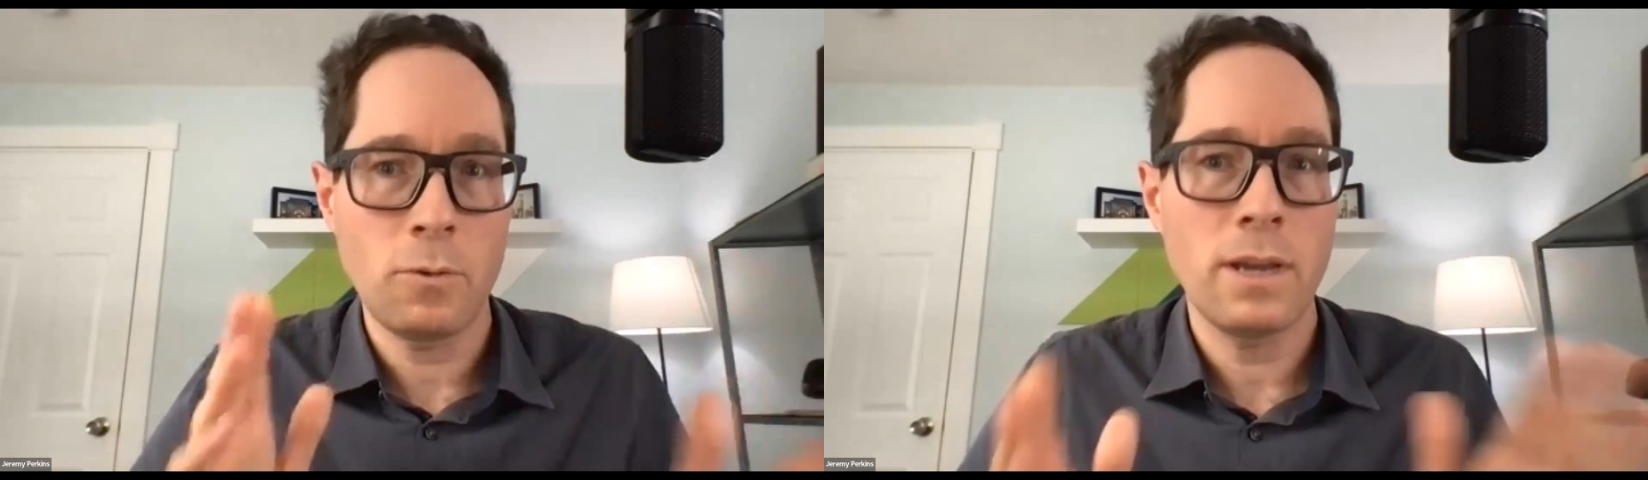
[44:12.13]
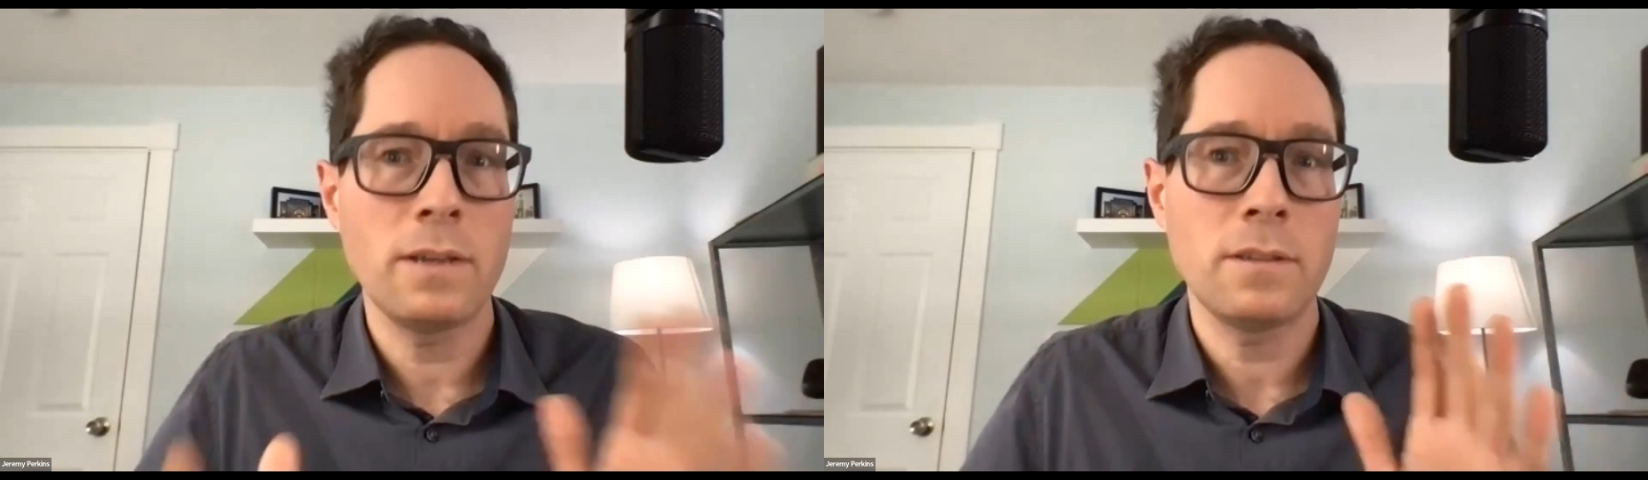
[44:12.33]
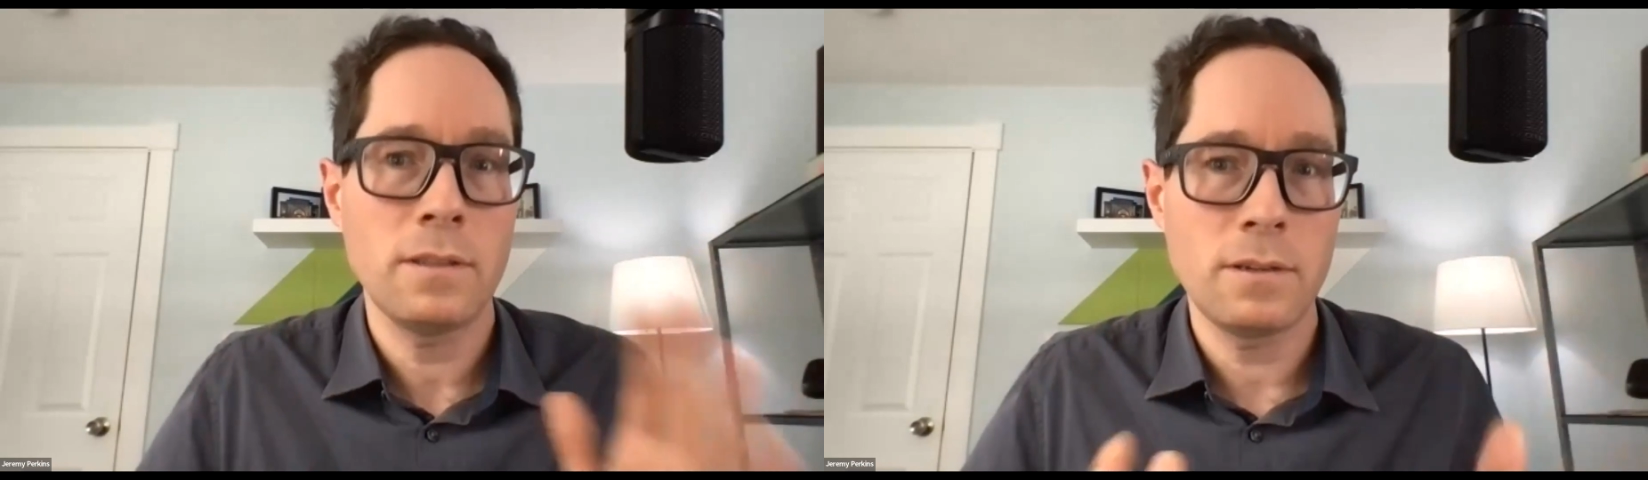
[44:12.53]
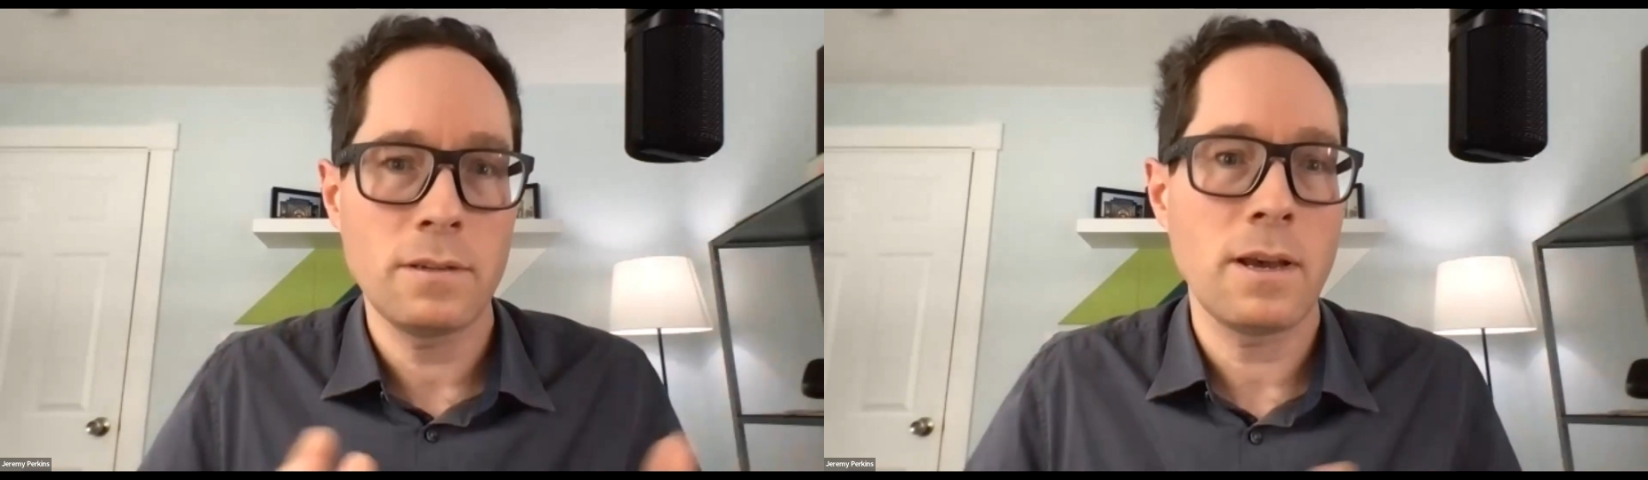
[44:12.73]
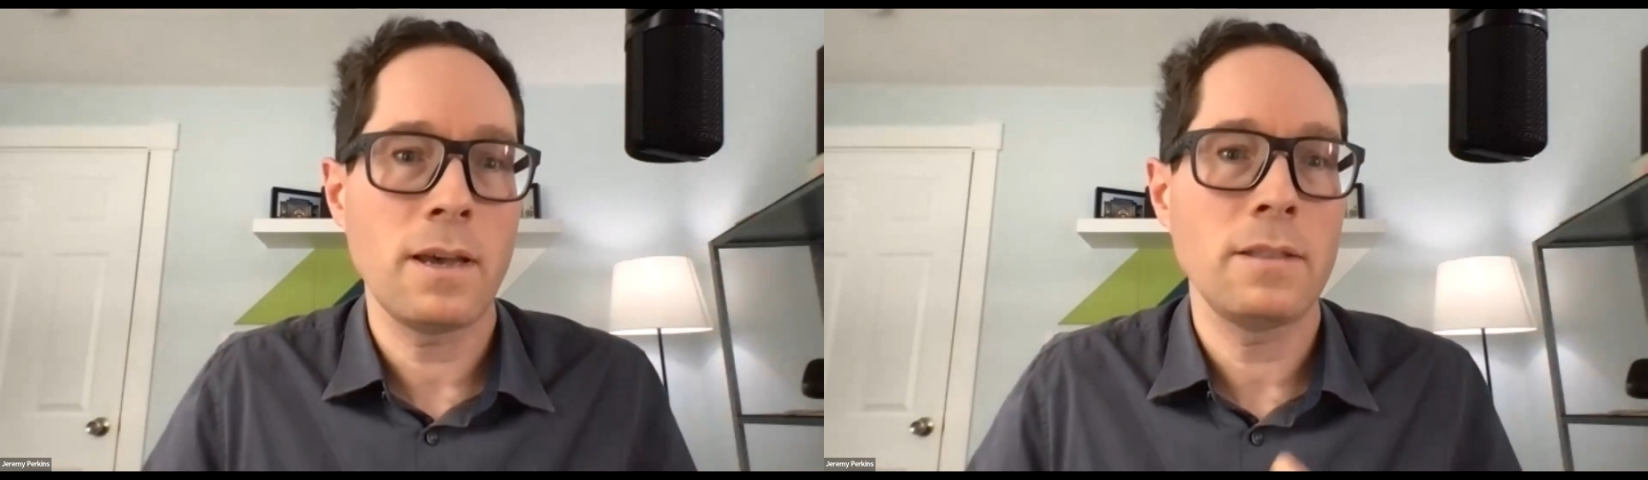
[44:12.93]
ways in the
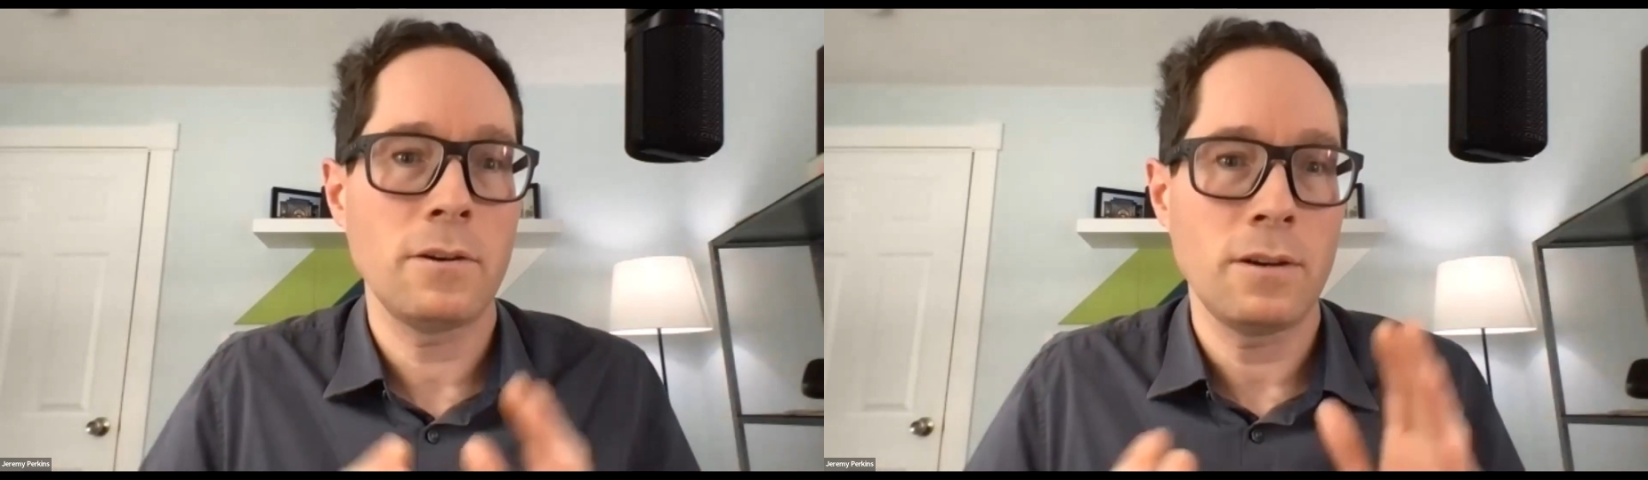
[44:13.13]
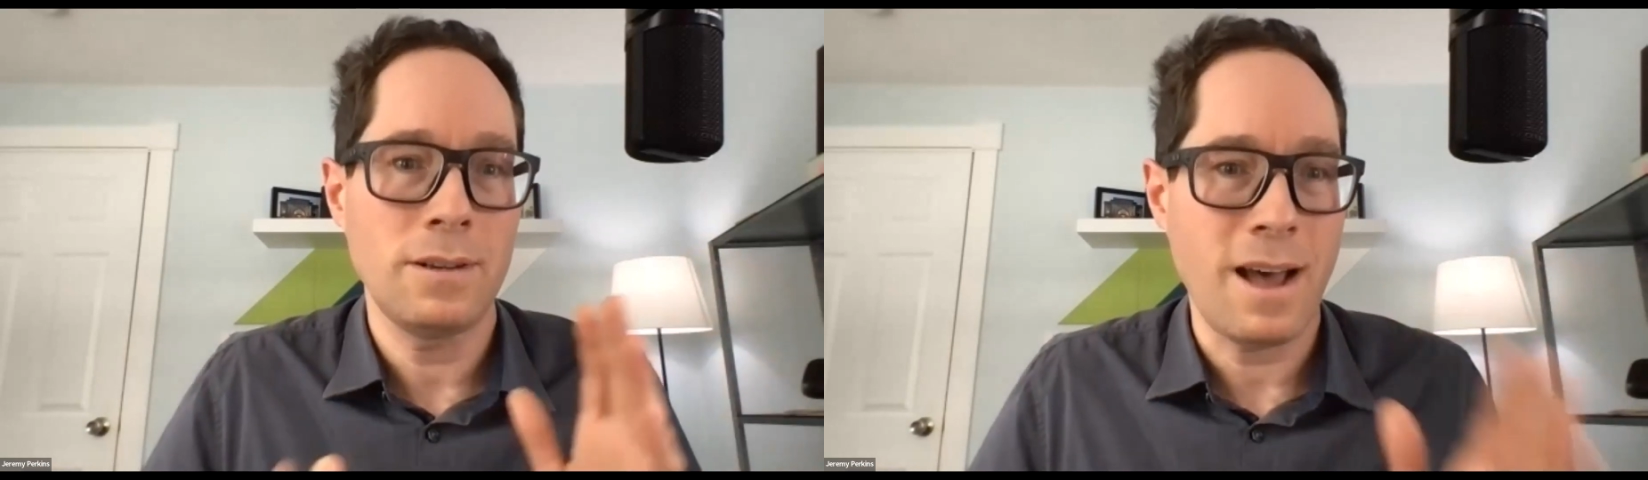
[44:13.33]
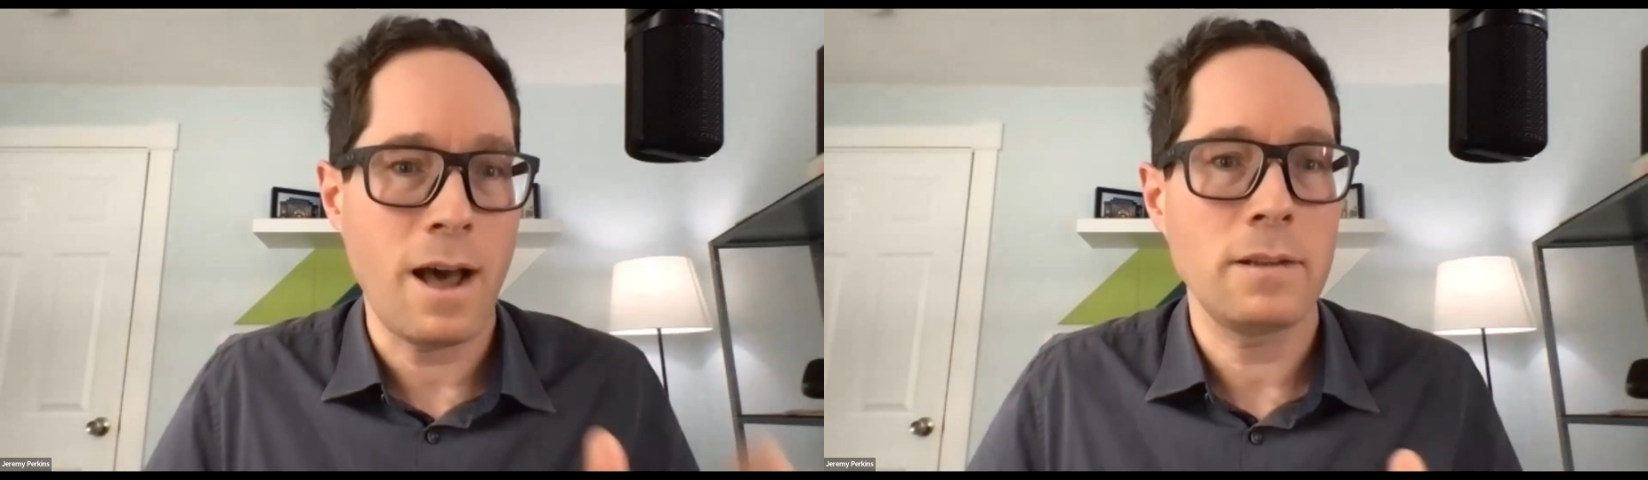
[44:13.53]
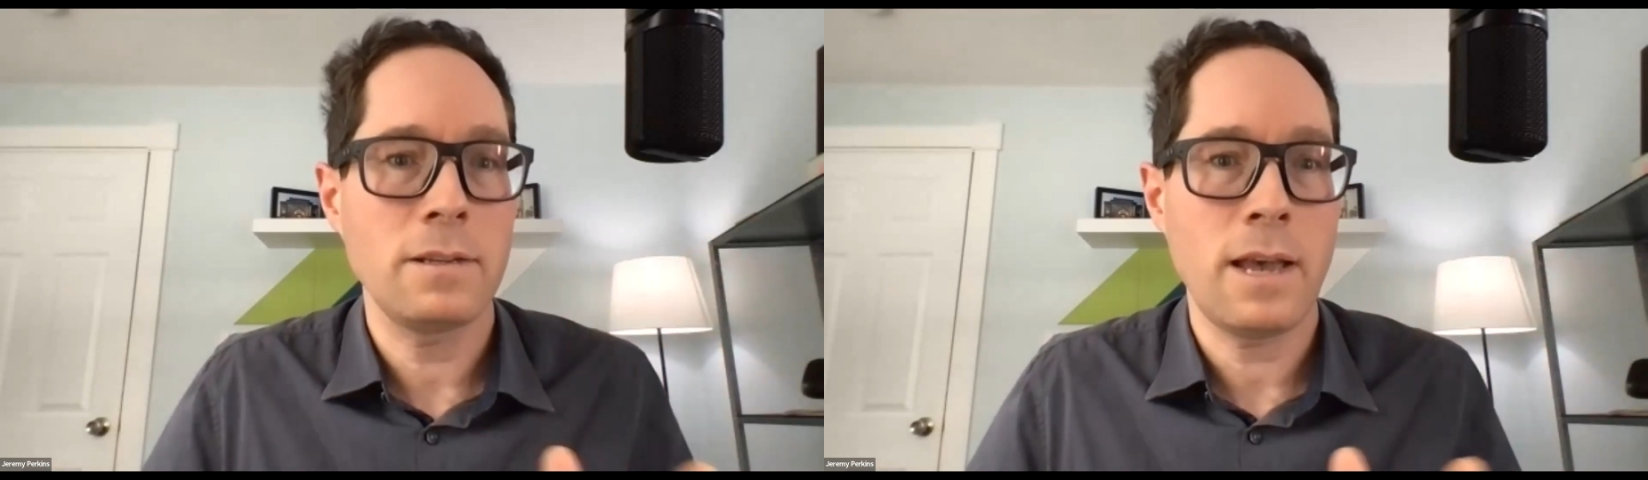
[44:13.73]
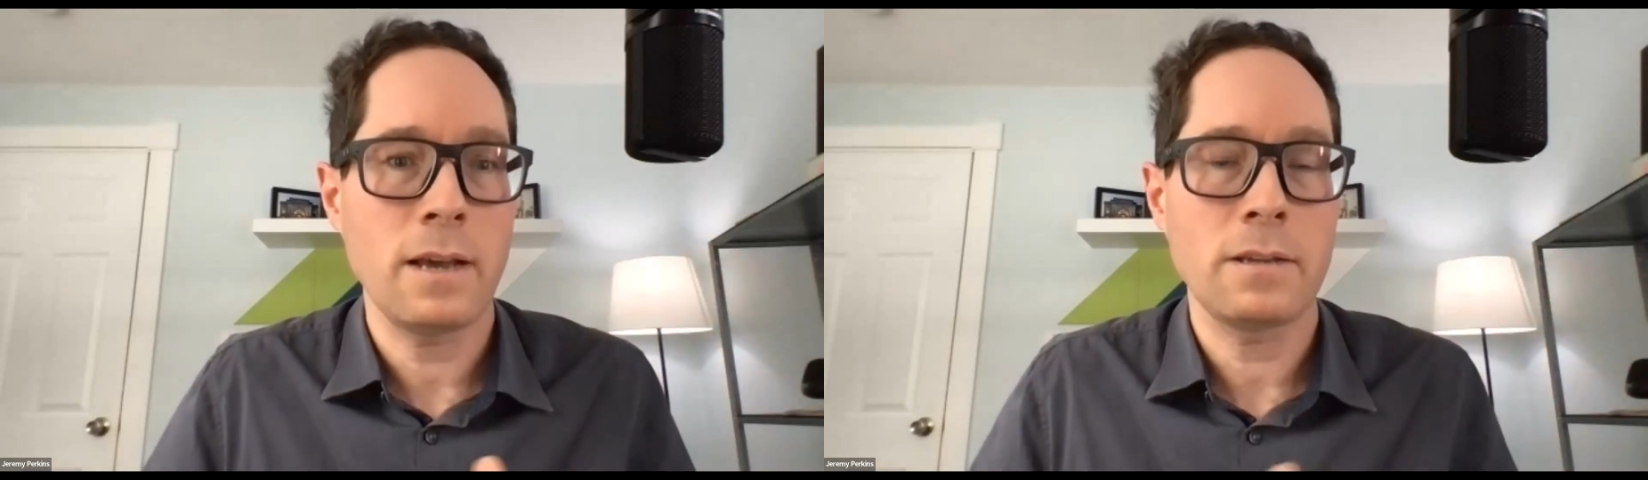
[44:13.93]
design that are not
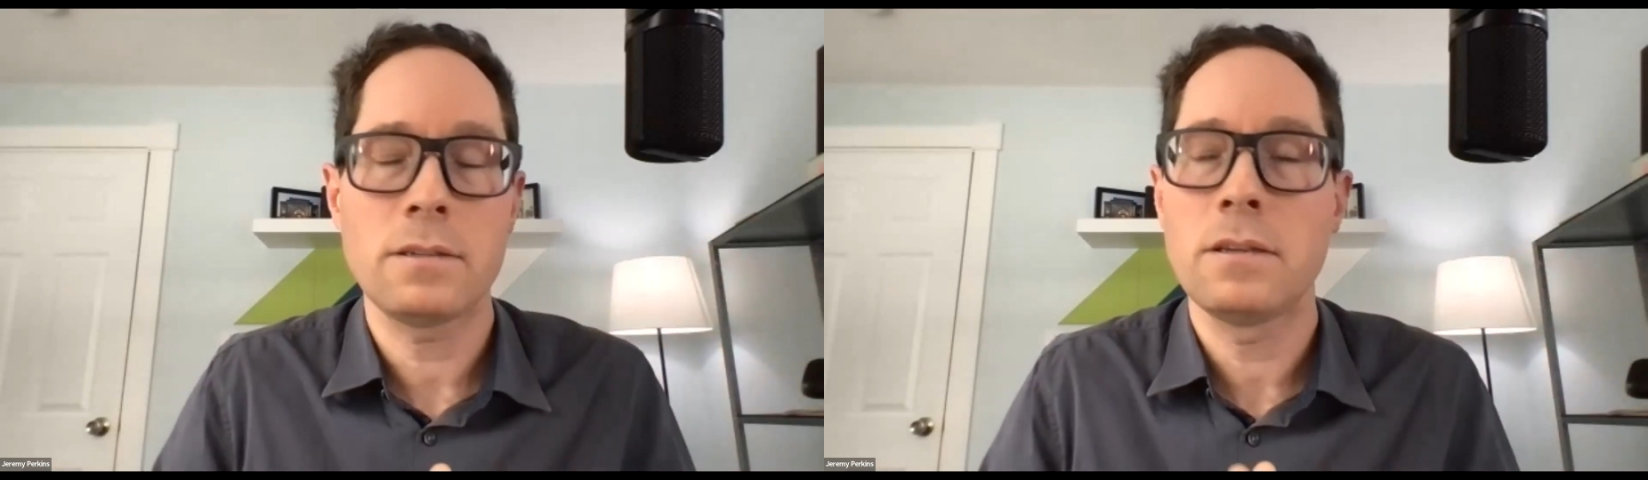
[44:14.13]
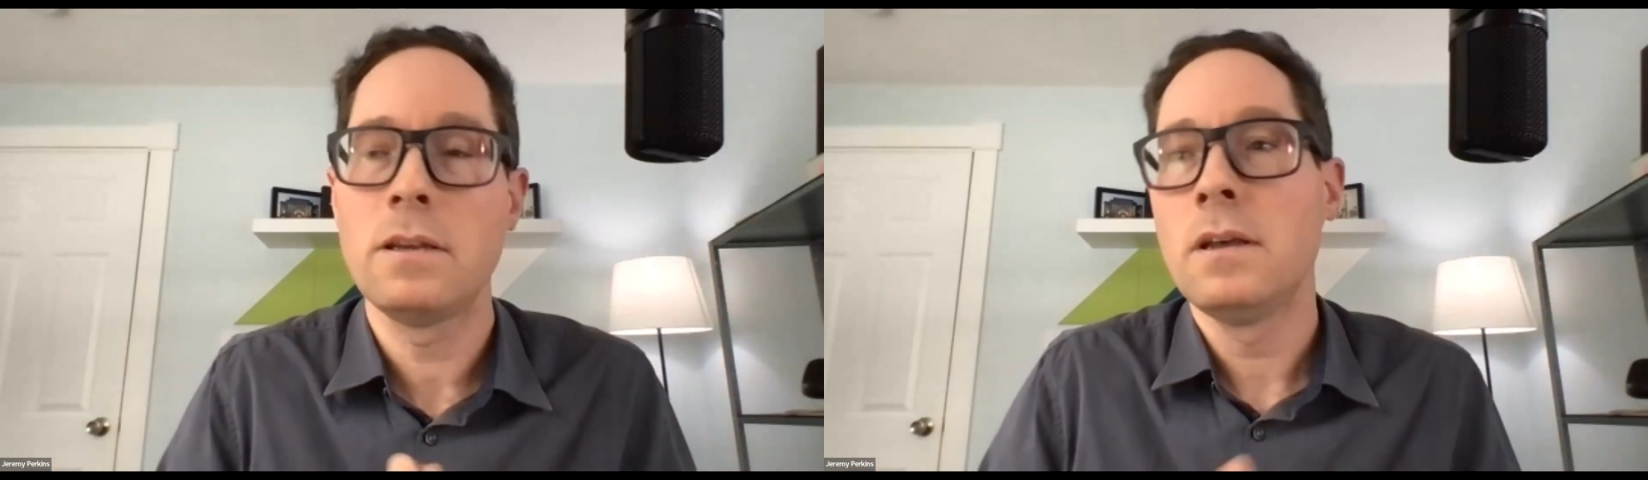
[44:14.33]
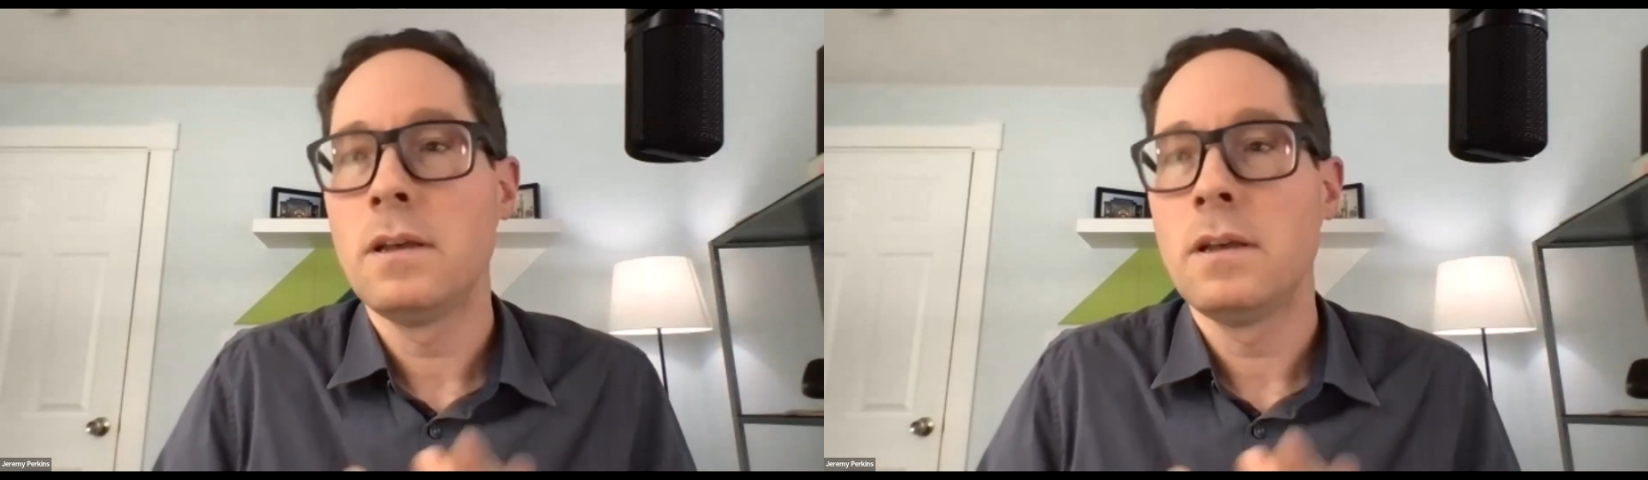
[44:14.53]
text.